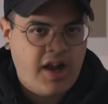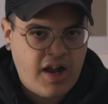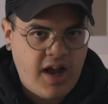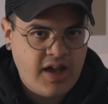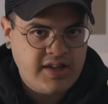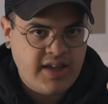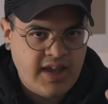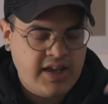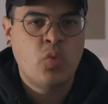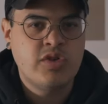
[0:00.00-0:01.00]

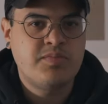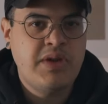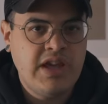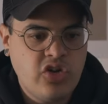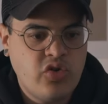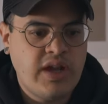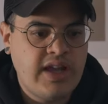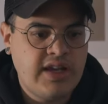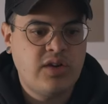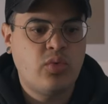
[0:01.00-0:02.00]
content was being
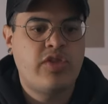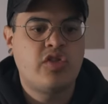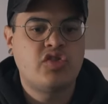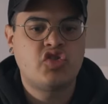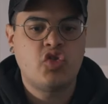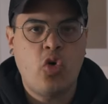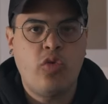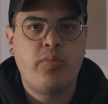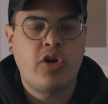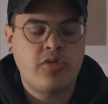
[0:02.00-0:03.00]
created with the sole
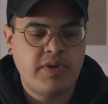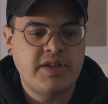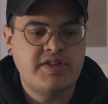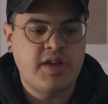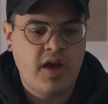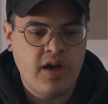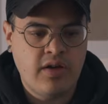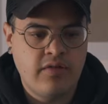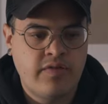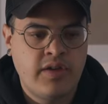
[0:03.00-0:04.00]
purpose
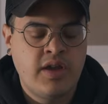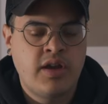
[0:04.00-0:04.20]
of